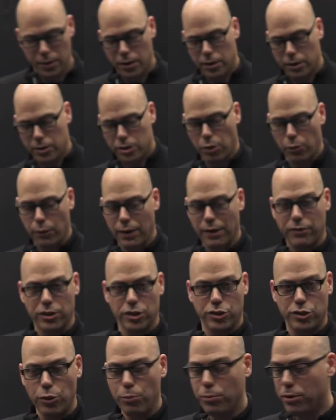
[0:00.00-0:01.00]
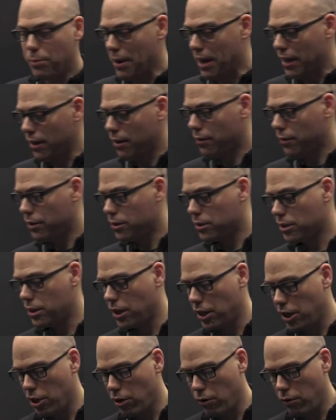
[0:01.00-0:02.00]
So we have the zoom demand. This is
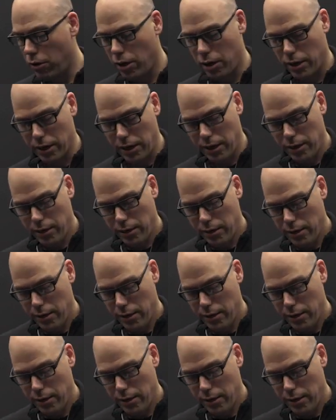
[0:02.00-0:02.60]
going to go on